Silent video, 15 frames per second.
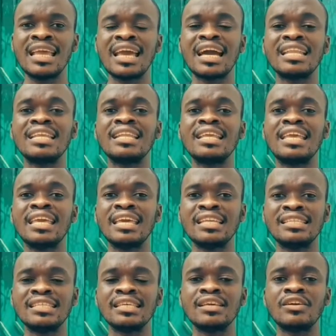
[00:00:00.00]
and
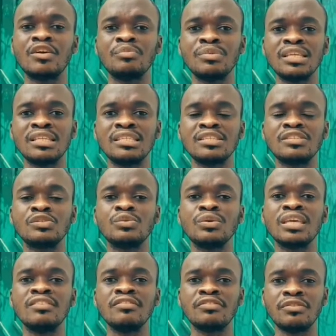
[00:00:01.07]
engaging communities to
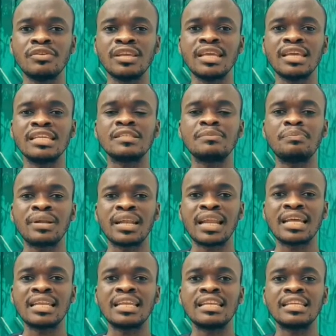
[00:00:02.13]
influence
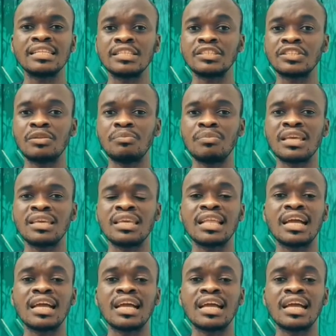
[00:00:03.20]
planning, decision-making,